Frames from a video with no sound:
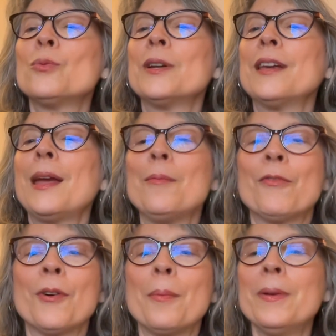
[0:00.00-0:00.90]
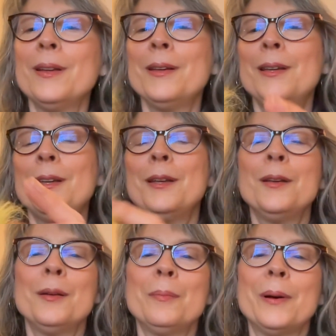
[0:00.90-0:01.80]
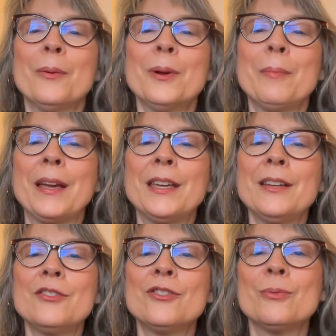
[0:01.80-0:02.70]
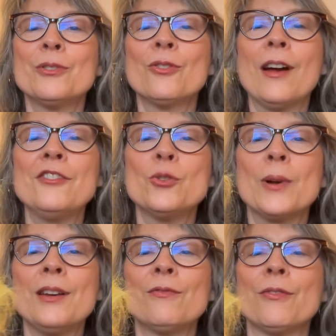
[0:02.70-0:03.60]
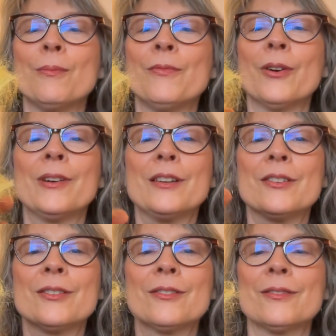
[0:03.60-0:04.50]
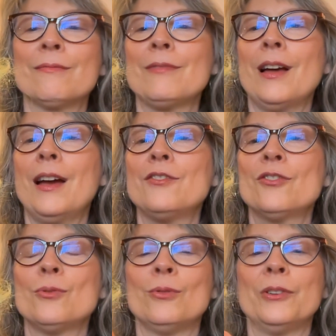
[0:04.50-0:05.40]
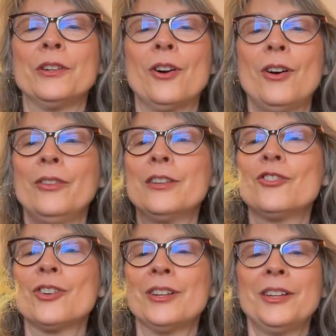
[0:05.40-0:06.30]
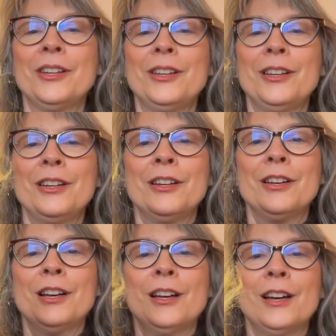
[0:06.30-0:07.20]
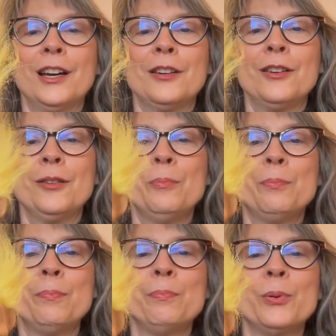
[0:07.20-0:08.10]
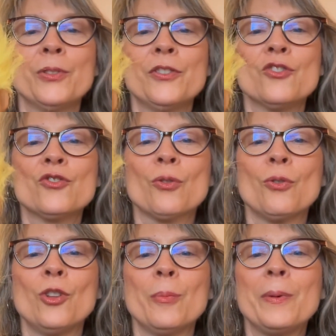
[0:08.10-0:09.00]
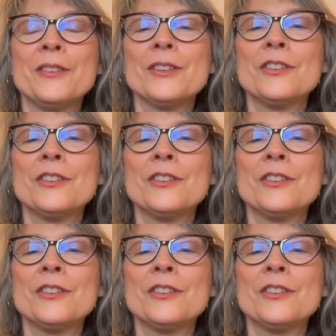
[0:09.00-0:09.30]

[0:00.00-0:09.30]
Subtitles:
one came from, but when my kids would graduate from various high school and college, I'd put this troll up as a